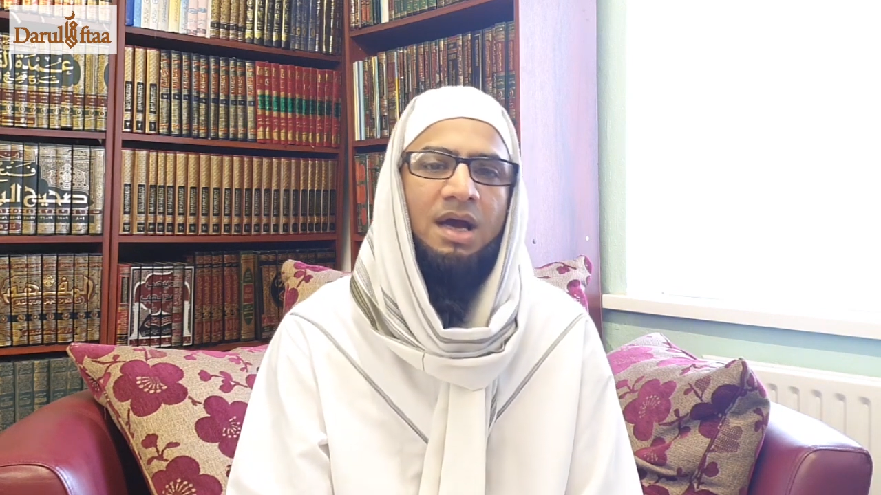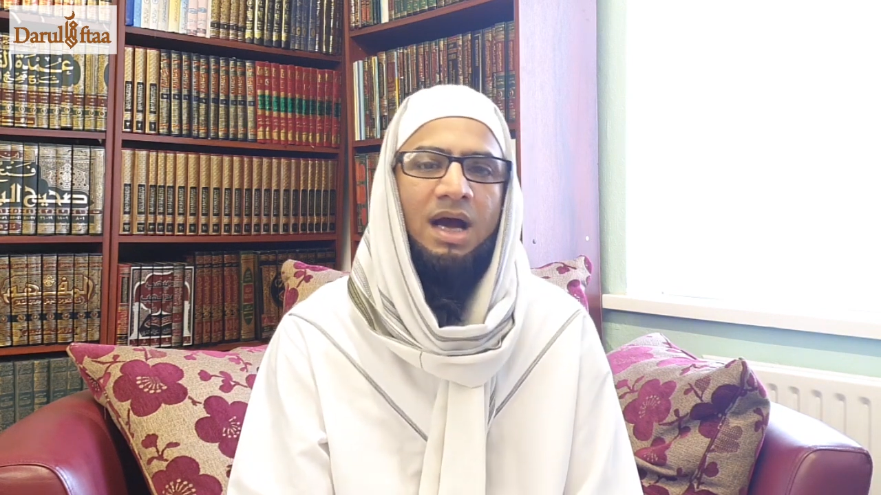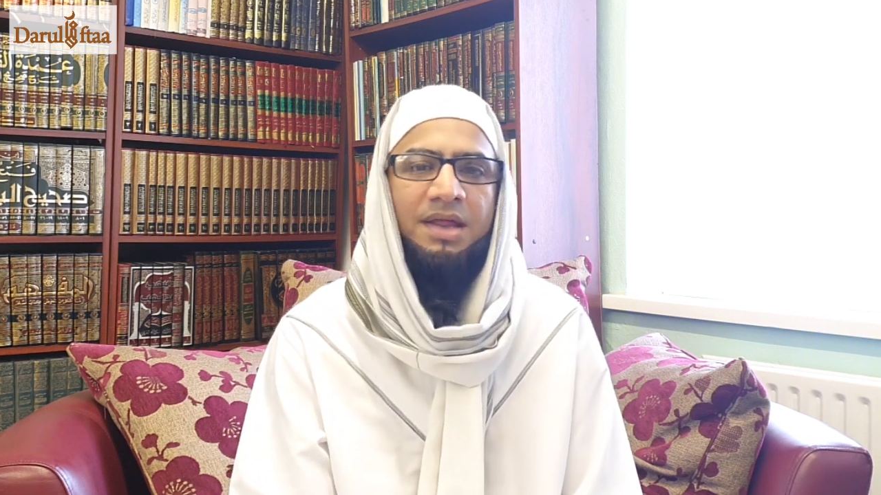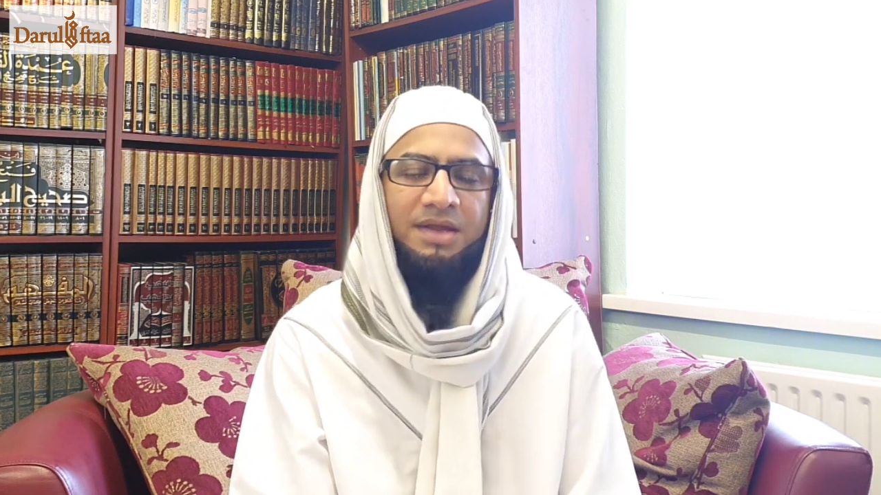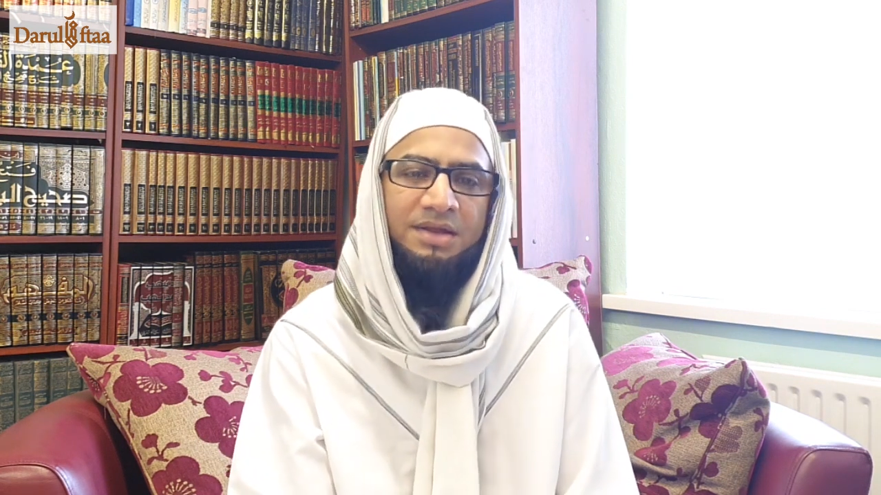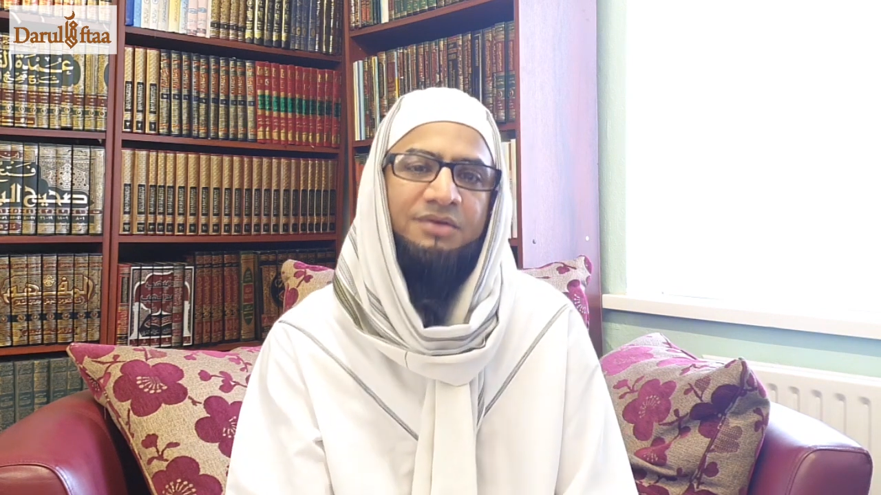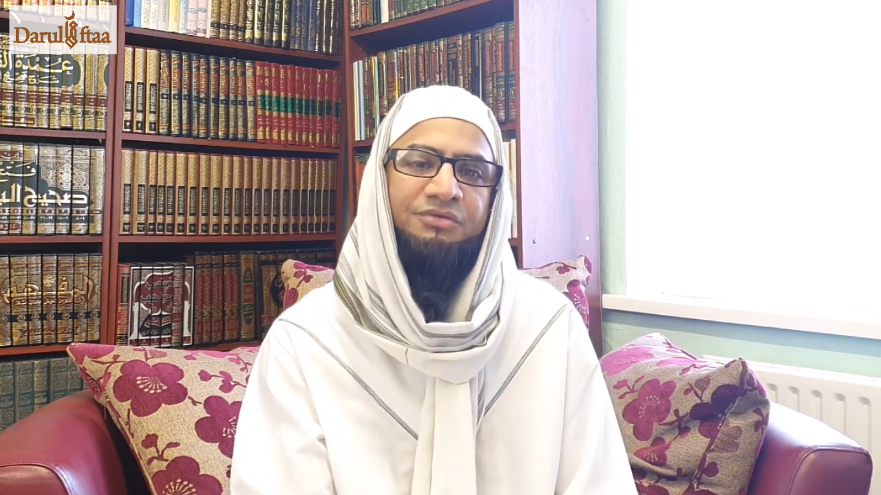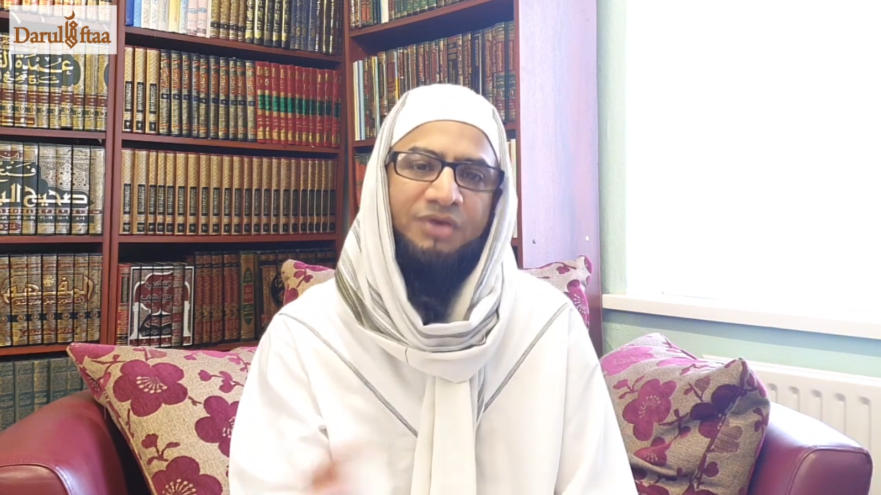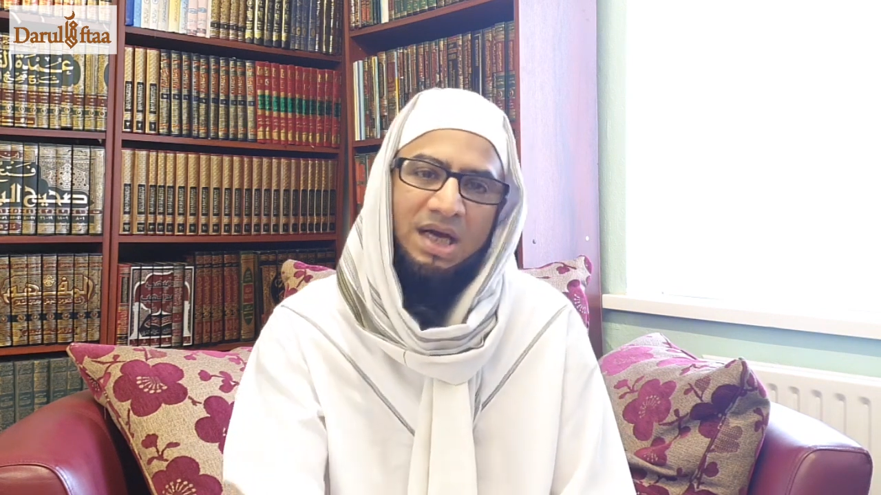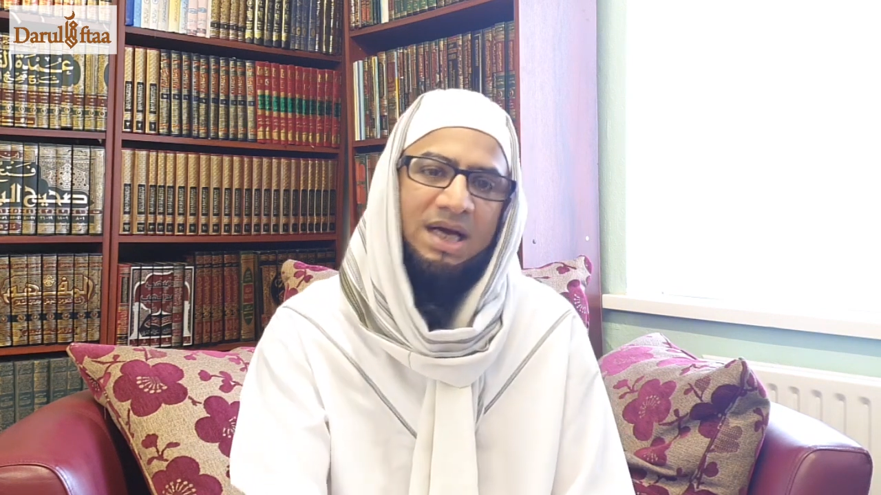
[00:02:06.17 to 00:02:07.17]
And then the
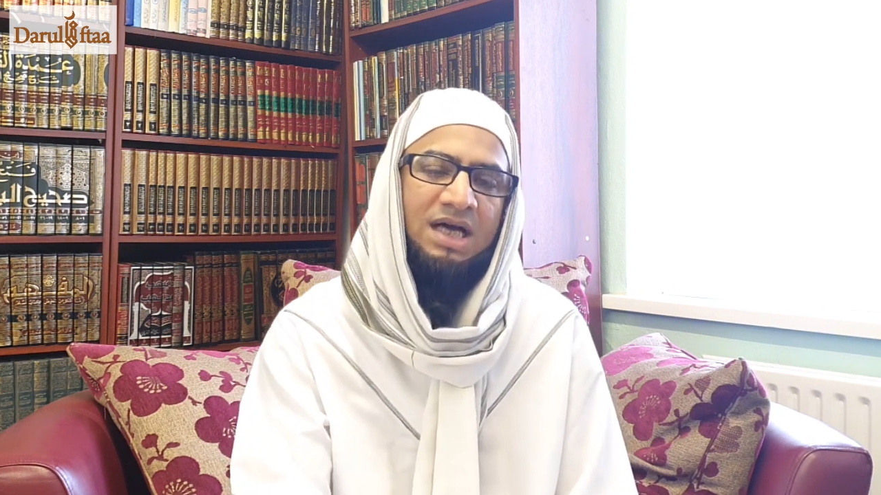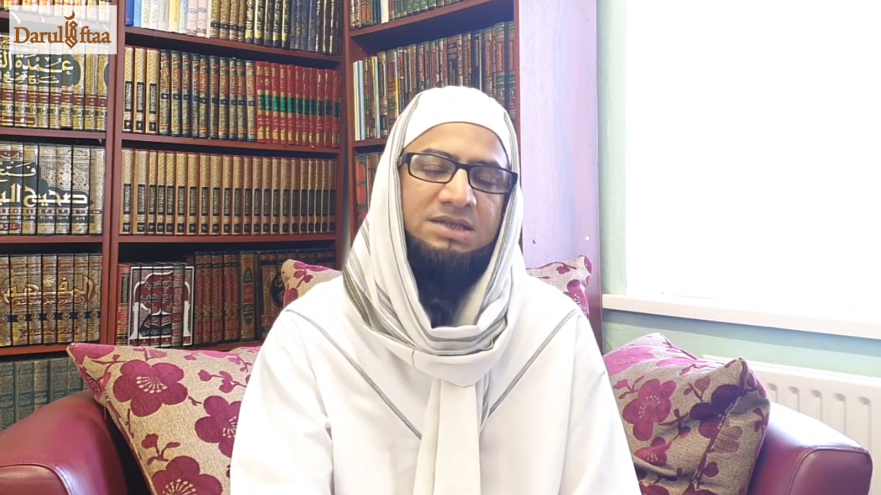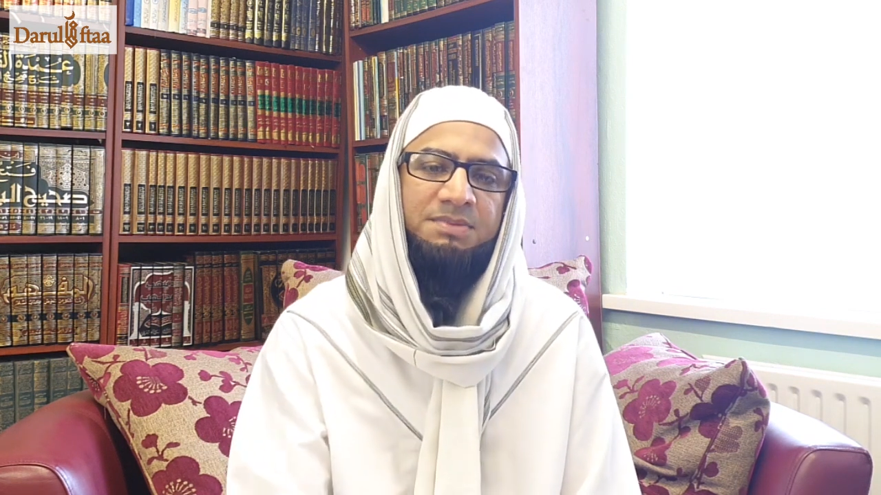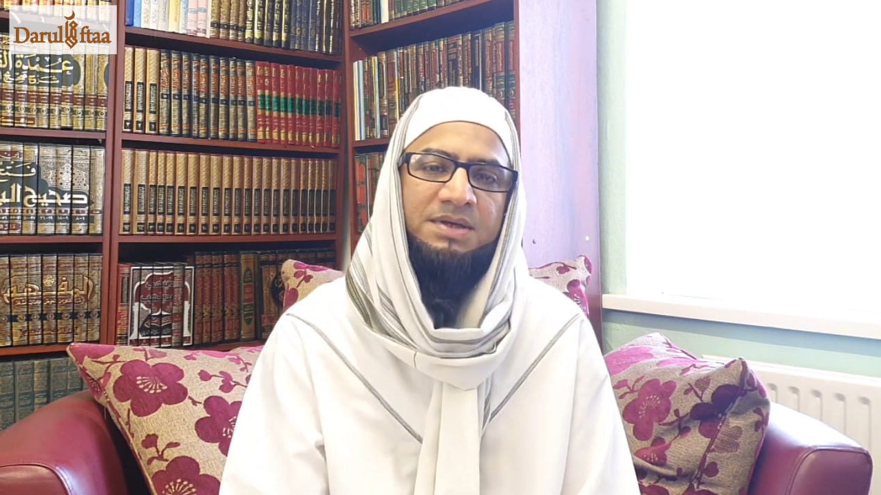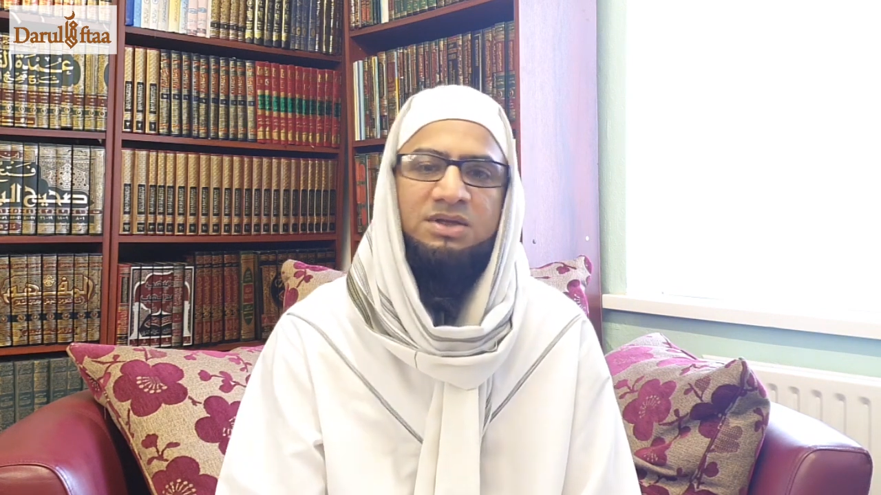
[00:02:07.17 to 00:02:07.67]
fiqh aspect